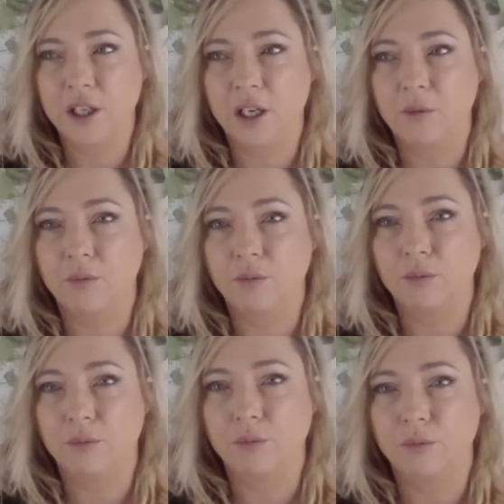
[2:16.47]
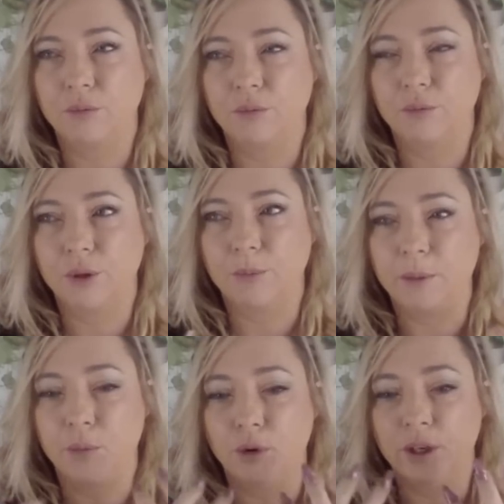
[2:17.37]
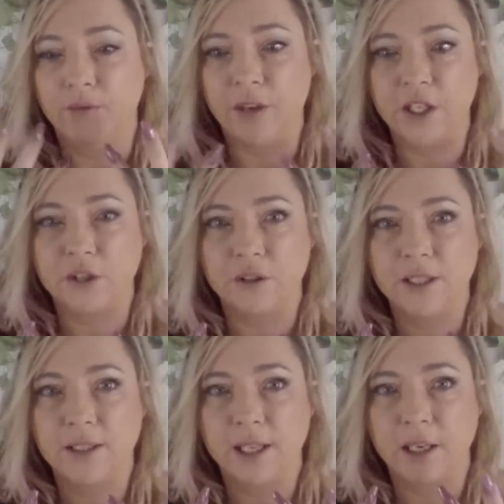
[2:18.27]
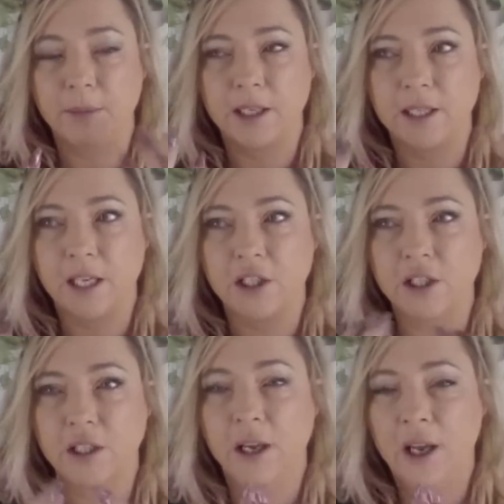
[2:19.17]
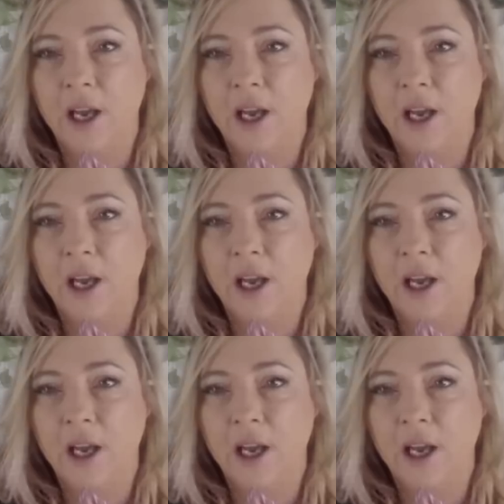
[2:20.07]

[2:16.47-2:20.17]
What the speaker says: I would be more adventurous in a meditation,